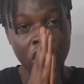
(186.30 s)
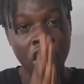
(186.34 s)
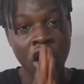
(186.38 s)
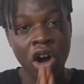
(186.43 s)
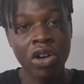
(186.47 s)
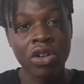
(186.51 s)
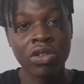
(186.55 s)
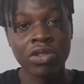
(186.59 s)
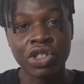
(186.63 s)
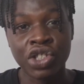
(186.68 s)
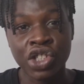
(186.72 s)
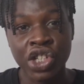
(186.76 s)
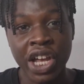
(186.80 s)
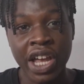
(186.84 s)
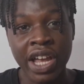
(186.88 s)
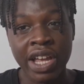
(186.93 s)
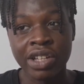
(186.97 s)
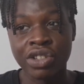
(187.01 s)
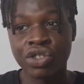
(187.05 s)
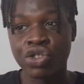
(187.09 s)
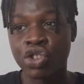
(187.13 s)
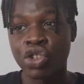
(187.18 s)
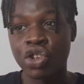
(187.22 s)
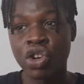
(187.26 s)
gotta
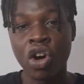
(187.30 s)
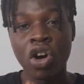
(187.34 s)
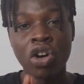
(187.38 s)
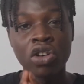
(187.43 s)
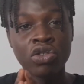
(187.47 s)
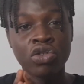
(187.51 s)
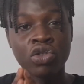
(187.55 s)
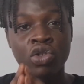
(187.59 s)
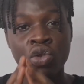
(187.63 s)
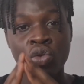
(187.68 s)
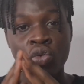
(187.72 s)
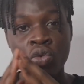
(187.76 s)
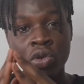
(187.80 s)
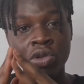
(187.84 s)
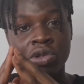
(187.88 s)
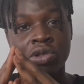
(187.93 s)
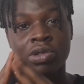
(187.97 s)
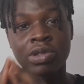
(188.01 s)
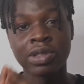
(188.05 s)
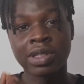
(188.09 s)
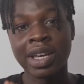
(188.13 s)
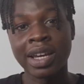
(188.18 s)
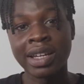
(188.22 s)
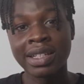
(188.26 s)
change, you can't do what
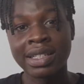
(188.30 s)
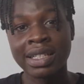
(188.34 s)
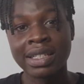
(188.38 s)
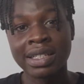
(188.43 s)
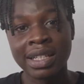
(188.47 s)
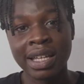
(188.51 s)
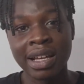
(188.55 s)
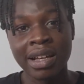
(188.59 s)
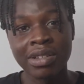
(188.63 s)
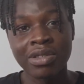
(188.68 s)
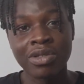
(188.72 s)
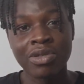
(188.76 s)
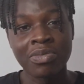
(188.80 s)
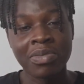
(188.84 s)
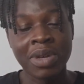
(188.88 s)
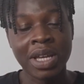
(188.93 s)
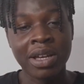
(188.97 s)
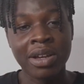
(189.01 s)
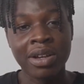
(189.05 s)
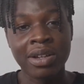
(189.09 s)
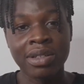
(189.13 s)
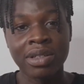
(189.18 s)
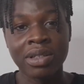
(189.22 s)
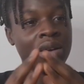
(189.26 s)
society tells you,
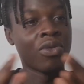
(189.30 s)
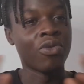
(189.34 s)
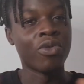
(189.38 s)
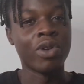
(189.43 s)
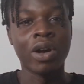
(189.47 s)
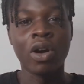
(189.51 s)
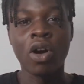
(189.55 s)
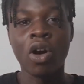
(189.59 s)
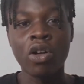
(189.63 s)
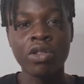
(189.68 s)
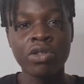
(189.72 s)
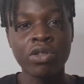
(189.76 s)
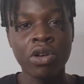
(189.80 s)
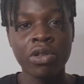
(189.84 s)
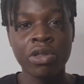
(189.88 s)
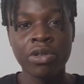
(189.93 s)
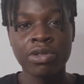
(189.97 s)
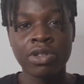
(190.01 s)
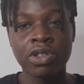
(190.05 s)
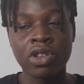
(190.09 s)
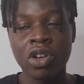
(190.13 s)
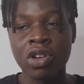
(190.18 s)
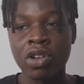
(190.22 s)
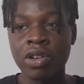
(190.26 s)
because we all know the
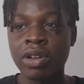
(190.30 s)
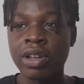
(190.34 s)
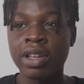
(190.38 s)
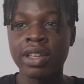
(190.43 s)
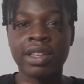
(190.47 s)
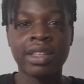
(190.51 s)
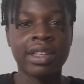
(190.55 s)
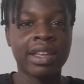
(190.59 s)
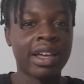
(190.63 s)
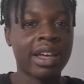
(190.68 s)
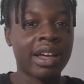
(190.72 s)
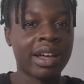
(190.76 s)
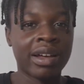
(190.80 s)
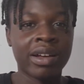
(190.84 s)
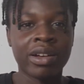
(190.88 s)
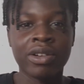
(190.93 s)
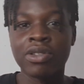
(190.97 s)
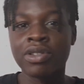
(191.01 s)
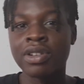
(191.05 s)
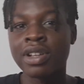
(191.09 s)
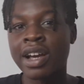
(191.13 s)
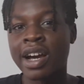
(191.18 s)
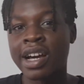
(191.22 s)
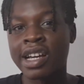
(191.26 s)
song, yeah,
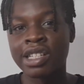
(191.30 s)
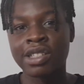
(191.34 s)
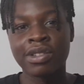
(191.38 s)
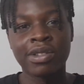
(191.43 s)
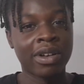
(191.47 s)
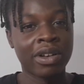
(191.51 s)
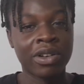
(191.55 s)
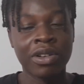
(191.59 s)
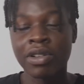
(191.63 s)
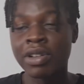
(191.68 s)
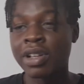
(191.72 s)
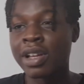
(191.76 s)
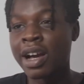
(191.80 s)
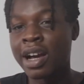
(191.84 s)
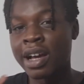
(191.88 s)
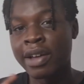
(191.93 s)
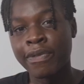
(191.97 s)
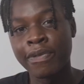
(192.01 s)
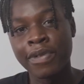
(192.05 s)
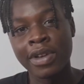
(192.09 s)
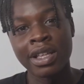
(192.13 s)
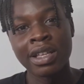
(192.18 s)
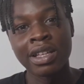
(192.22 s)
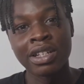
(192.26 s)
good guy
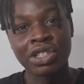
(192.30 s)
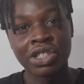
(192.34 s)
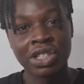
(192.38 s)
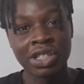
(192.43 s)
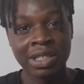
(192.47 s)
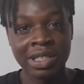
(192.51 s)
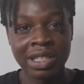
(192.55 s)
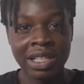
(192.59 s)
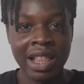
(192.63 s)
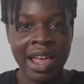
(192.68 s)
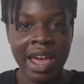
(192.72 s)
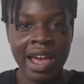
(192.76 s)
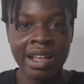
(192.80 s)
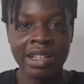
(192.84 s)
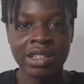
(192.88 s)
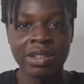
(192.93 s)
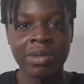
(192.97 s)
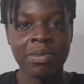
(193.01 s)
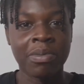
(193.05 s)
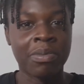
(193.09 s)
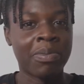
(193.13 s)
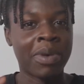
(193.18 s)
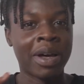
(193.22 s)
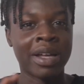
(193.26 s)
finishes last,
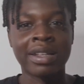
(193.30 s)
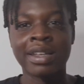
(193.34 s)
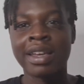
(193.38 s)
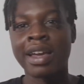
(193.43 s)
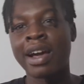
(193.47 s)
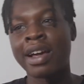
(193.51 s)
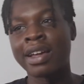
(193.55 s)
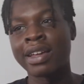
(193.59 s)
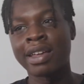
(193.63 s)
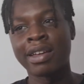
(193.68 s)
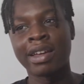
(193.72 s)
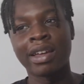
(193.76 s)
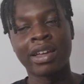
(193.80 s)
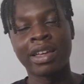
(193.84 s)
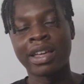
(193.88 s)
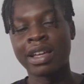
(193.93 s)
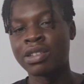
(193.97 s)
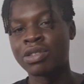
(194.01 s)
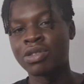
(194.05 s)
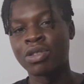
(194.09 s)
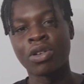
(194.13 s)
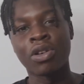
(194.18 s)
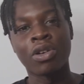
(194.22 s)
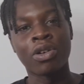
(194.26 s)
bad guy
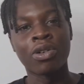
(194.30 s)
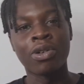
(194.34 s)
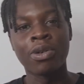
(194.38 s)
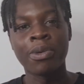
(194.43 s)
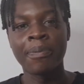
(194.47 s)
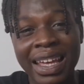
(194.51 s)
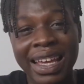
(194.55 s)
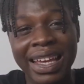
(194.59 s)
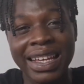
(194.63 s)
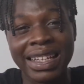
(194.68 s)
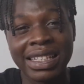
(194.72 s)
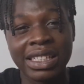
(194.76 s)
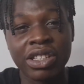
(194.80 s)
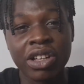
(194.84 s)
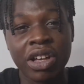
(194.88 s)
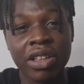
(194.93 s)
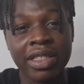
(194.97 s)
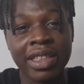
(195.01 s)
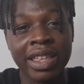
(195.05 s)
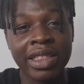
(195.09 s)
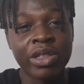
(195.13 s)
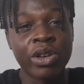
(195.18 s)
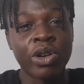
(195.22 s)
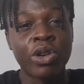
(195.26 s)
gets a girl. It's not
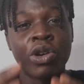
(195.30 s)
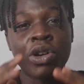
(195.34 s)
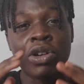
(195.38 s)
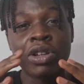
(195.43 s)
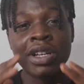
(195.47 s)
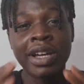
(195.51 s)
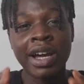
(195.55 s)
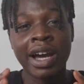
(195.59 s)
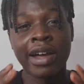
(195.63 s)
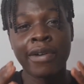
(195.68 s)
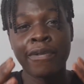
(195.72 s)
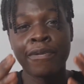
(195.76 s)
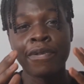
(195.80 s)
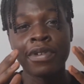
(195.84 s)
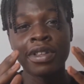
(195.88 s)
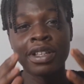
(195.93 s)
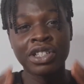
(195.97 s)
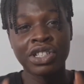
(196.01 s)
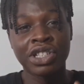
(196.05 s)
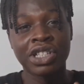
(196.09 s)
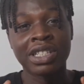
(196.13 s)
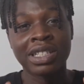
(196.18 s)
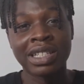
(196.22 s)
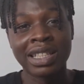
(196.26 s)
that the good guy
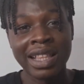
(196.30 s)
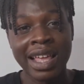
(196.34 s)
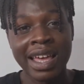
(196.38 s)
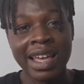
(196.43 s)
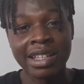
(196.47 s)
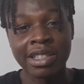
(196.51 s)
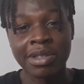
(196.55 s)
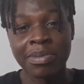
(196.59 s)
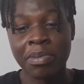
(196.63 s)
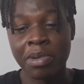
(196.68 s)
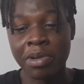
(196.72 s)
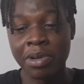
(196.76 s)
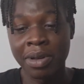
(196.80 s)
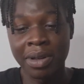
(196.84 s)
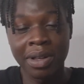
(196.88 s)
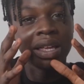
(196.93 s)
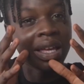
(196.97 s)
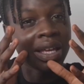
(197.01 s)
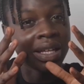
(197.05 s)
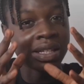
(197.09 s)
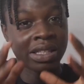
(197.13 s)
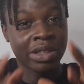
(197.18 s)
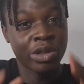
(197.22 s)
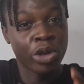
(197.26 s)
finishes last, but
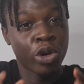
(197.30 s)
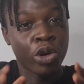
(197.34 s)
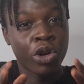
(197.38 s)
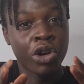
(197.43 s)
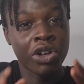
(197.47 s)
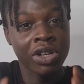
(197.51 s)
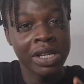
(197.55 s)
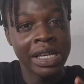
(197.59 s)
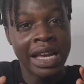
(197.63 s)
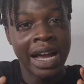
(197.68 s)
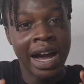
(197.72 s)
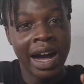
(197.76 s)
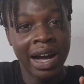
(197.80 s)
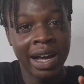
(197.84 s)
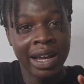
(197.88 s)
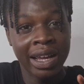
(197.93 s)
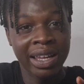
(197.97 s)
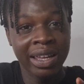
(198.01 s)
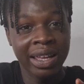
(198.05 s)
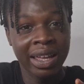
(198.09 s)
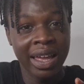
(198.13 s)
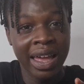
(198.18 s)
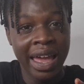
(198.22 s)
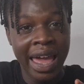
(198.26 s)
it's the good
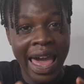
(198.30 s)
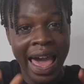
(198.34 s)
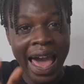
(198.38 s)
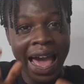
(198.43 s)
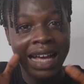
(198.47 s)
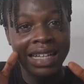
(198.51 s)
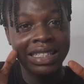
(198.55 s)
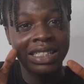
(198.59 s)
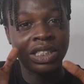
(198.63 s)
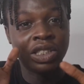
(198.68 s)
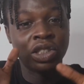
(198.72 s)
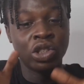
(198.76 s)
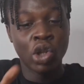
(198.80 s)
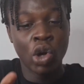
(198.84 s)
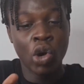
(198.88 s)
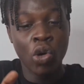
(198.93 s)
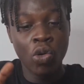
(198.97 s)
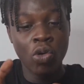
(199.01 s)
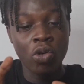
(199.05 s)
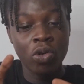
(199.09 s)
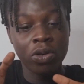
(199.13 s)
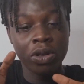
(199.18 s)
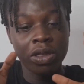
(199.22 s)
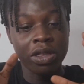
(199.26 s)
guy has
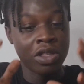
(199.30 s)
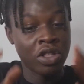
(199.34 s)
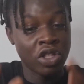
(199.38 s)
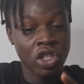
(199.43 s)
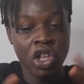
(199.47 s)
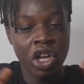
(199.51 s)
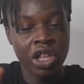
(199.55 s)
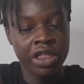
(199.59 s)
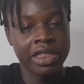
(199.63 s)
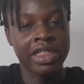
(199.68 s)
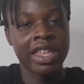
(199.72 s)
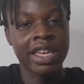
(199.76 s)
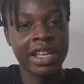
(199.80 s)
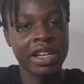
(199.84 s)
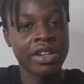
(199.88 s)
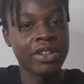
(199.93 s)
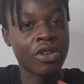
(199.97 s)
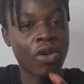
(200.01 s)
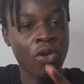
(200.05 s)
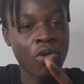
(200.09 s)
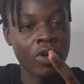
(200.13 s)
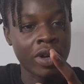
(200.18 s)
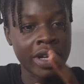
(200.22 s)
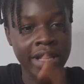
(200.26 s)
nothing,
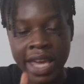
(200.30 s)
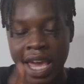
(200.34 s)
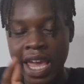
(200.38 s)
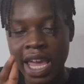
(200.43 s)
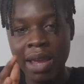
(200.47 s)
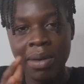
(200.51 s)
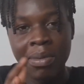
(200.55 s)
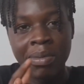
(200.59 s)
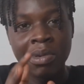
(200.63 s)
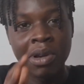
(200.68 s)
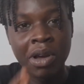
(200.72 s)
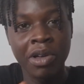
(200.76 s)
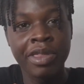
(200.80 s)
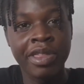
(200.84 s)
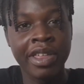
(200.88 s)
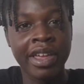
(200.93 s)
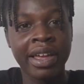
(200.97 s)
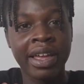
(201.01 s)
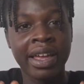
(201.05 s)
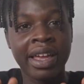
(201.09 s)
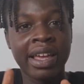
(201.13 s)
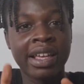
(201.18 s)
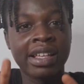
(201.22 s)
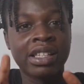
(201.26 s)
no game,
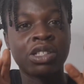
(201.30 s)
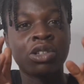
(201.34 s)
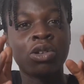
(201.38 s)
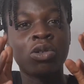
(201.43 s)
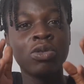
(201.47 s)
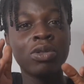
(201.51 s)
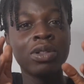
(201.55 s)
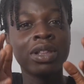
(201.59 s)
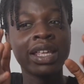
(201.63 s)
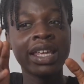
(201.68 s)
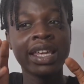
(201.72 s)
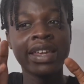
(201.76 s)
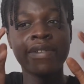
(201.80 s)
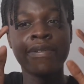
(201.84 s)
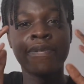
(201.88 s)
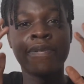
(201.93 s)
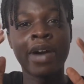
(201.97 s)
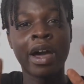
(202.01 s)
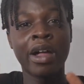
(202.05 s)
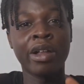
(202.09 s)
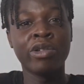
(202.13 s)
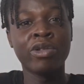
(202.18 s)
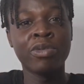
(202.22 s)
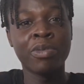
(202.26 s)
nothing. His only
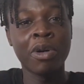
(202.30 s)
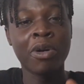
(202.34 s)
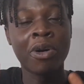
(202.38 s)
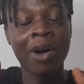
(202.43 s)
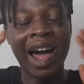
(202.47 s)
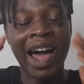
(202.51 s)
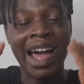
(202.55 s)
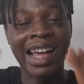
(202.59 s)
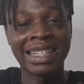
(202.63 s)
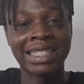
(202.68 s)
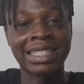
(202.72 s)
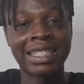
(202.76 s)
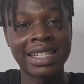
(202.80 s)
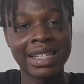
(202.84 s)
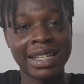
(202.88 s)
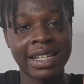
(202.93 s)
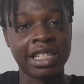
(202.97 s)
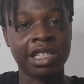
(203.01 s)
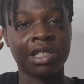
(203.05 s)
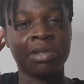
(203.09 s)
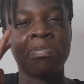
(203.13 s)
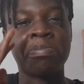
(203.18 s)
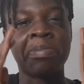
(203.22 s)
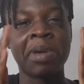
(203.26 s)
valuable asset
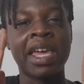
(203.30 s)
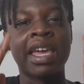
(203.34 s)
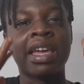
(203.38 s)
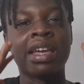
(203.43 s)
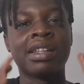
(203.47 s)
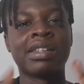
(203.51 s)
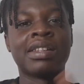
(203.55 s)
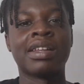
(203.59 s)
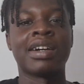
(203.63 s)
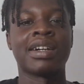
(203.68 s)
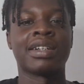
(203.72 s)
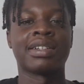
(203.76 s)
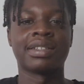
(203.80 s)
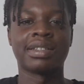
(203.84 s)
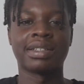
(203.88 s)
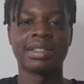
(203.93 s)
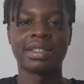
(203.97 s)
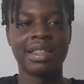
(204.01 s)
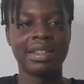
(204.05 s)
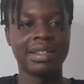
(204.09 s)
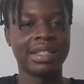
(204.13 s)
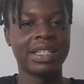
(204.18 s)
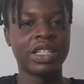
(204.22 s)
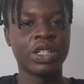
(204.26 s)
is being nice.
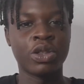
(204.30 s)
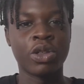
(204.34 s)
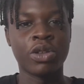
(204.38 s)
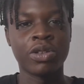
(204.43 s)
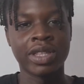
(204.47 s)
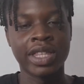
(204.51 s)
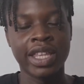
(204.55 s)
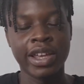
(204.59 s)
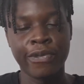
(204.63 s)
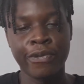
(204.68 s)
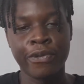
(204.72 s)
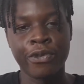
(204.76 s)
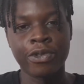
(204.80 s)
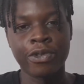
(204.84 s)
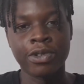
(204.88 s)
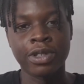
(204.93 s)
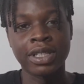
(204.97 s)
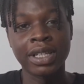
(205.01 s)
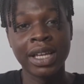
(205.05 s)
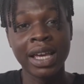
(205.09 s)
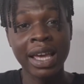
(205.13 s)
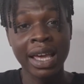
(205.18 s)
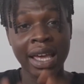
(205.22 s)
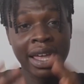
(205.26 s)
This is the difference.
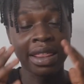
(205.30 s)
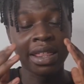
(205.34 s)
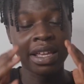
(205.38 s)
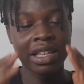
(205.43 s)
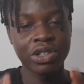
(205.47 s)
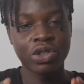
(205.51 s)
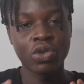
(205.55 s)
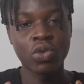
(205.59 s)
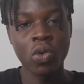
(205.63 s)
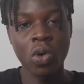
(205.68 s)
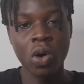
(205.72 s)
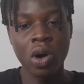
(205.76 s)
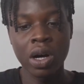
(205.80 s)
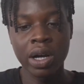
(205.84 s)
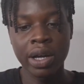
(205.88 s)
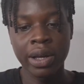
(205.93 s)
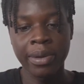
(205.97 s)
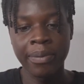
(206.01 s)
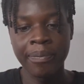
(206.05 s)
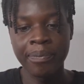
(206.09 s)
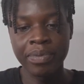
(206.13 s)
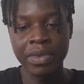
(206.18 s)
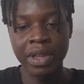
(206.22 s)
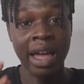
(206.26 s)
That's why
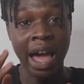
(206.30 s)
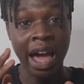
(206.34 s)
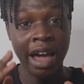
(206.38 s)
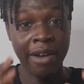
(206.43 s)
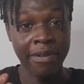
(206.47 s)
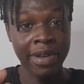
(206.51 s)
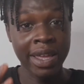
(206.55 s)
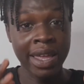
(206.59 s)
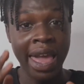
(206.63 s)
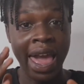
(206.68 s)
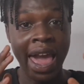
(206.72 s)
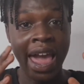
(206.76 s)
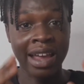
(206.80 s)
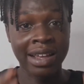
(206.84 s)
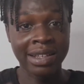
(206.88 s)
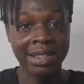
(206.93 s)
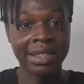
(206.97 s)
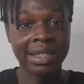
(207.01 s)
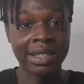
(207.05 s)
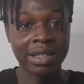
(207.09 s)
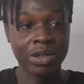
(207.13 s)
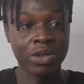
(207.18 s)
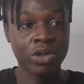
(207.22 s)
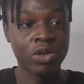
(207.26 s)
having
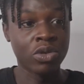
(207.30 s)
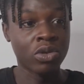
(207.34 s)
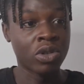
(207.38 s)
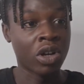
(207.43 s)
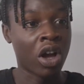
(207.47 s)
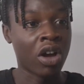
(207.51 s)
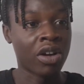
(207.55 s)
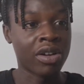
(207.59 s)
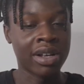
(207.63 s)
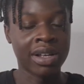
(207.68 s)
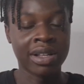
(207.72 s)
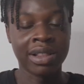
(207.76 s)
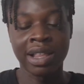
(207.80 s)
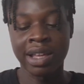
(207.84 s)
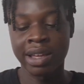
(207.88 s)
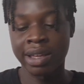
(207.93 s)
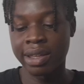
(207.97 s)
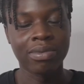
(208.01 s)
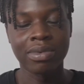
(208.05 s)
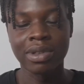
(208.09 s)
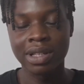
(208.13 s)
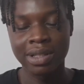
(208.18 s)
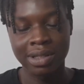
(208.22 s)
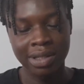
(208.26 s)
access to kind of like,
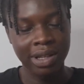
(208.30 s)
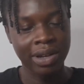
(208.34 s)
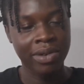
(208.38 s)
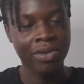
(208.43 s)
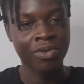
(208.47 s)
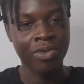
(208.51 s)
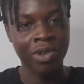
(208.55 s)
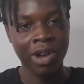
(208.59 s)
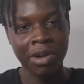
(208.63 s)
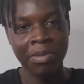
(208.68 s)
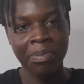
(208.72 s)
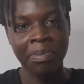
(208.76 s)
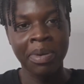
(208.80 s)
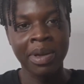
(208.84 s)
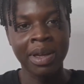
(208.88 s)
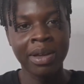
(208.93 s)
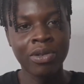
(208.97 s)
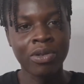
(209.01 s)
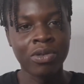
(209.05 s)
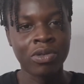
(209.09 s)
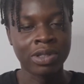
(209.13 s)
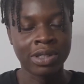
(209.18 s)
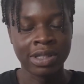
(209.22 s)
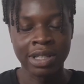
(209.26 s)
let's say, red
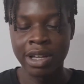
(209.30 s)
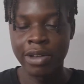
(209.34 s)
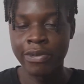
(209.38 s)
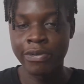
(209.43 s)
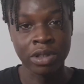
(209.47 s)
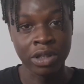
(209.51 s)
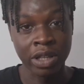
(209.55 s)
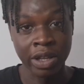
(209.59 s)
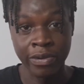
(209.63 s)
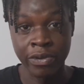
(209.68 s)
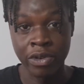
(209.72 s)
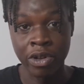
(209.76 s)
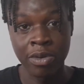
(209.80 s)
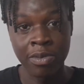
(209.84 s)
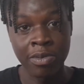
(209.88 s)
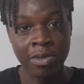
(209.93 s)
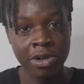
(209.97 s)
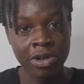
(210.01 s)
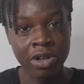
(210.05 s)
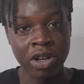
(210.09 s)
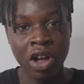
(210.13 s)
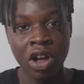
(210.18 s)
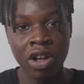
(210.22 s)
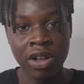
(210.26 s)
pill
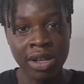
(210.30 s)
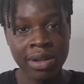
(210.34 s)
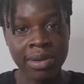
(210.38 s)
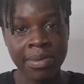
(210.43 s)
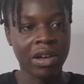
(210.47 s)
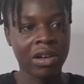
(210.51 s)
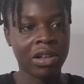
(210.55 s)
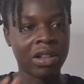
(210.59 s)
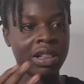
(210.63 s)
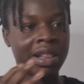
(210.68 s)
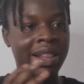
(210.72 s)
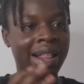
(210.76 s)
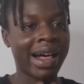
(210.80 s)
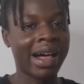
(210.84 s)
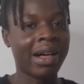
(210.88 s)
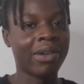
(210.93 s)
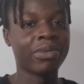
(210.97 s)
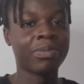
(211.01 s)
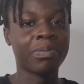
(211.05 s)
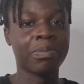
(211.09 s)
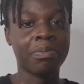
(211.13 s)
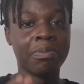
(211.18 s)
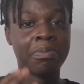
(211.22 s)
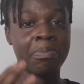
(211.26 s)
self-development kind of
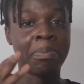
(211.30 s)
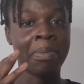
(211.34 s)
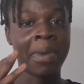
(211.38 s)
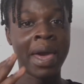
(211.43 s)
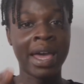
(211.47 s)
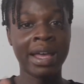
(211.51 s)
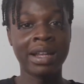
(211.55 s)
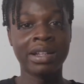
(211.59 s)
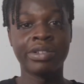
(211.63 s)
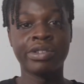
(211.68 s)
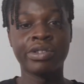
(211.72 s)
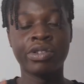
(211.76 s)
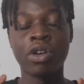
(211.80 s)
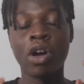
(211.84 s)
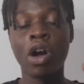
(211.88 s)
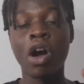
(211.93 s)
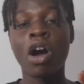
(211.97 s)
allow men to